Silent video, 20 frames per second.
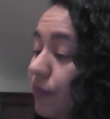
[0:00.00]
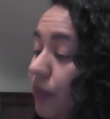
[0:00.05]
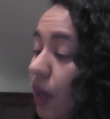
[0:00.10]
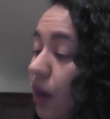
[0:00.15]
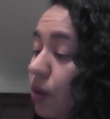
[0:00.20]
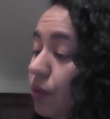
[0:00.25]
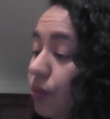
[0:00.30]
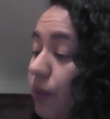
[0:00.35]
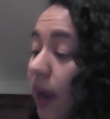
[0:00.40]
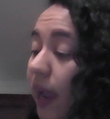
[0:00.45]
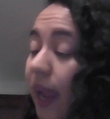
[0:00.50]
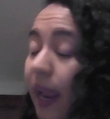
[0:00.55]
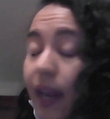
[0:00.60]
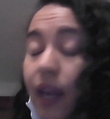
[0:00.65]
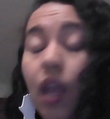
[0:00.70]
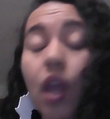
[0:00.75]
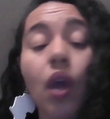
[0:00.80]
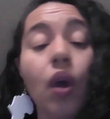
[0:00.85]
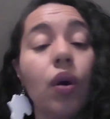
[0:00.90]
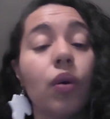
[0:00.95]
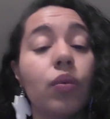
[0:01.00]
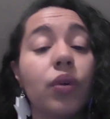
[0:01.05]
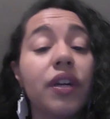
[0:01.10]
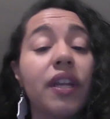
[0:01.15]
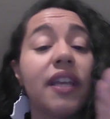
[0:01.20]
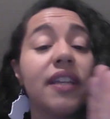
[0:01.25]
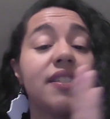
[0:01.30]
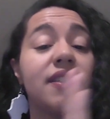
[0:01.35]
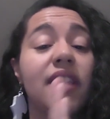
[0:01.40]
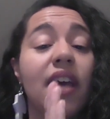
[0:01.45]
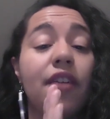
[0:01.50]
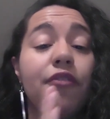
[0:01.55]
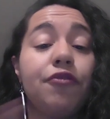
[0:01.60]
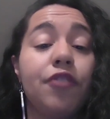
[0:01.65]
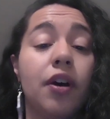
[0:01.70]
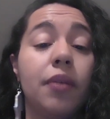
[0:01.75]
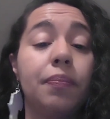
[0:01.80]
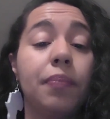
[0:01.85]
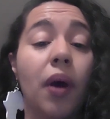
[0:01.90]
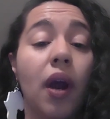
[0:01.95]
All right, we're gonna get to that
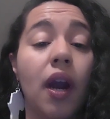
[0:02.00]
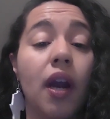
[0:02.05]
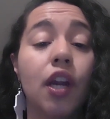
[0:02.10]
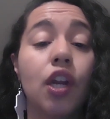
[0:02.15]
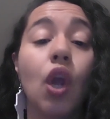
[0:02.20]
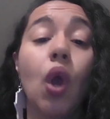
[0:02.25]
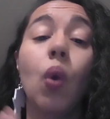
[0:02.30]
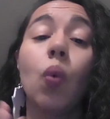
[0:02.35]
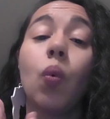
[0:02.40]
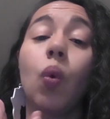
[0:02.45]
fun part